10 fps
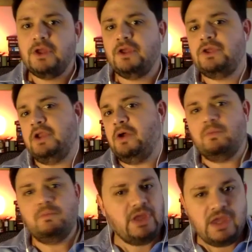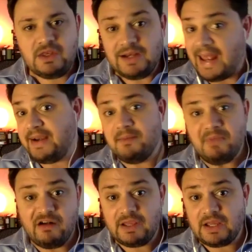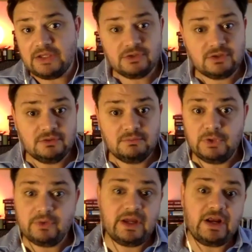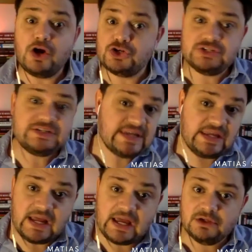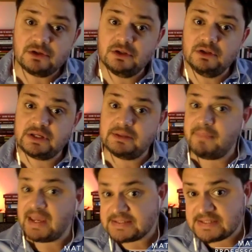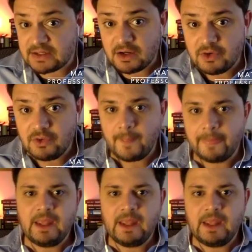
you know, in Latin America, you could look at Argentina, you could look at Mexico,